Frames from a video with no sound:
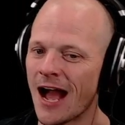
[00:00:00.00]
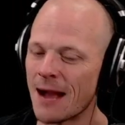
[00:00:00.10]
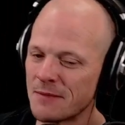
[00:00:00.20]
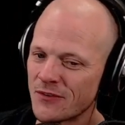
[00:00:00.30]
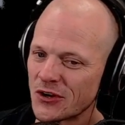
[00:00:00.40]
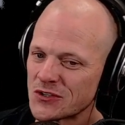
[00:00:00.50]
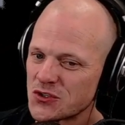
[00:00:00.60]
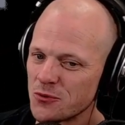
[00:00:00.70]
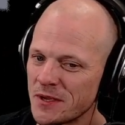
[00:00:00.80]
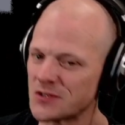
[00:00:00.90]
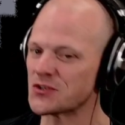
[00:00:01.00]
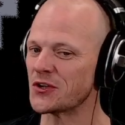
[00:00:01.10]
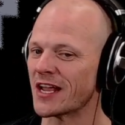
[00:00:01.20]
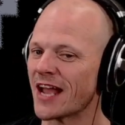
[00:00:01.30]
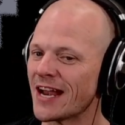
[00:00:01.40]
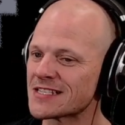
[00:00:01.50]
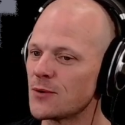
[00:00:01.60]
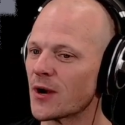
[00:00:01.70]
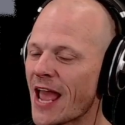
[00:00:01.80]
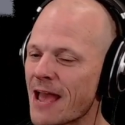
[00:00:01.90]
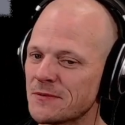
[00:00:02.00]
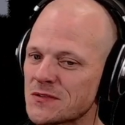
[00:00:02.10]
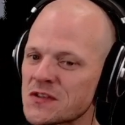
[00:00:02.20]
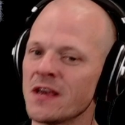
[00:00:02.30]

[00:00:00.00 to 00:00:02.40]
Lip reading: I'm even going to zoom in so you can kind of see what happens.